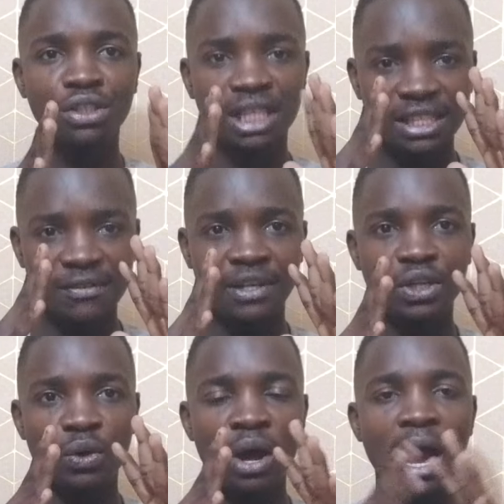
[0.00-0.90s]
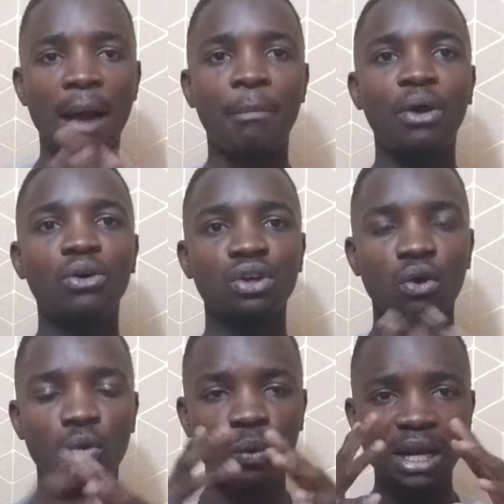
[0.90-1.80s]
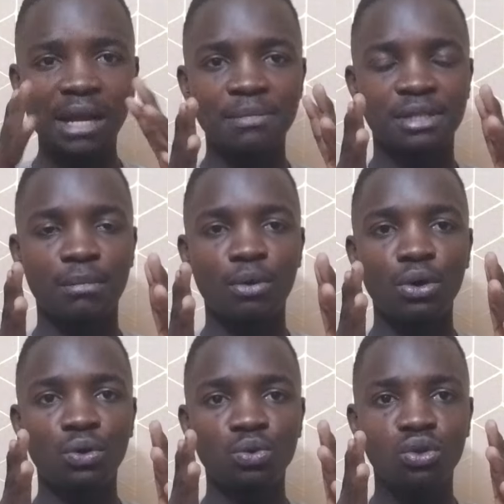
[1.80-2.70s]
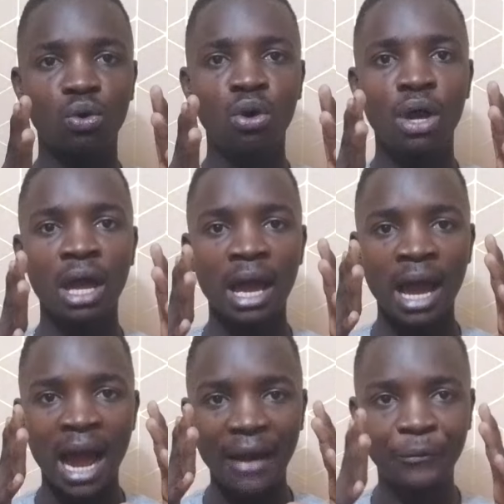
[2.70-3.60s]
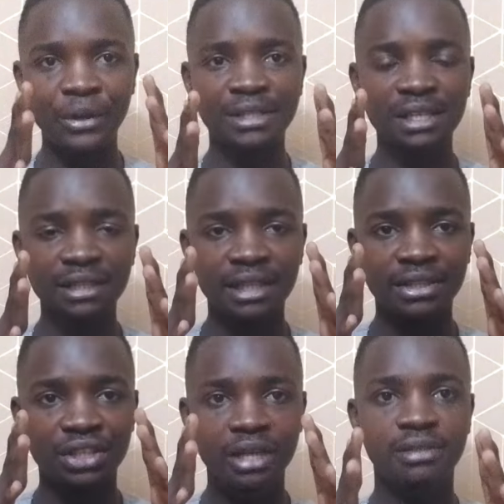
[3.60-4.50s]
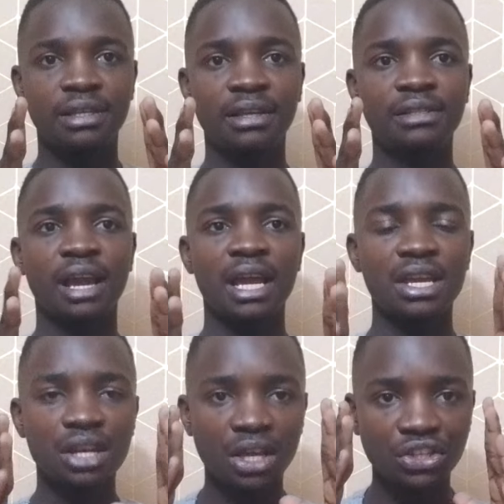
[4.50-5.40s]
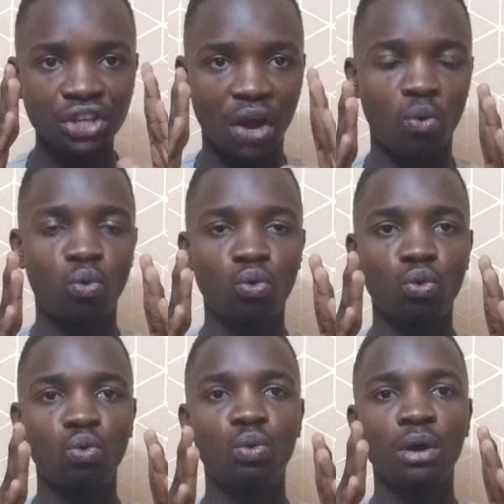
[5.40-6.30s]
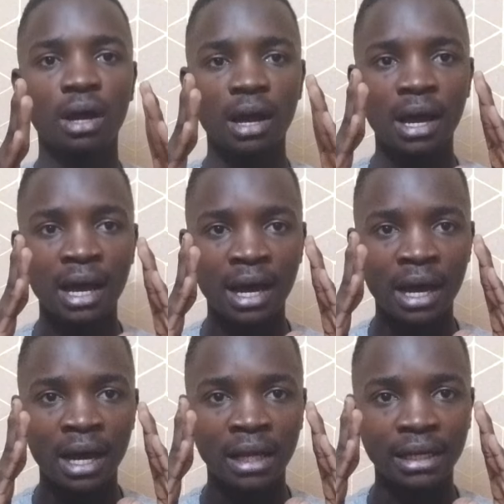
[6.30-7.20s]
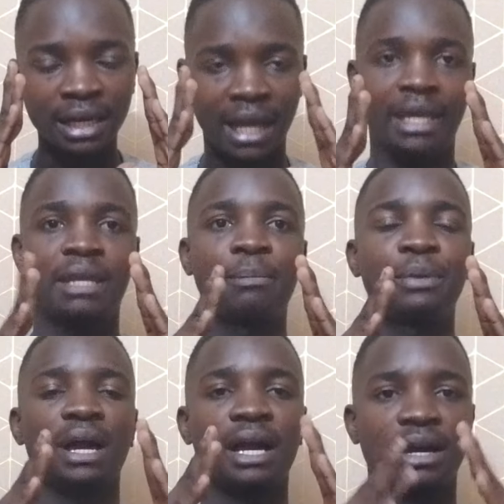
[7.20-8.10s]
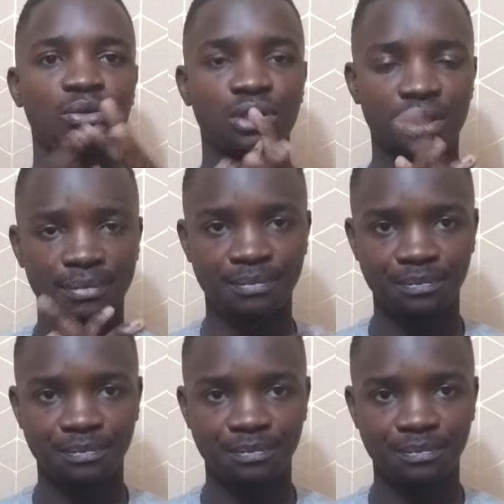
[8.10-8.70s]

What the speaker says: this video about William Samoei Ruto addressing the Gen Zs in Nyahururu in Laikipia County.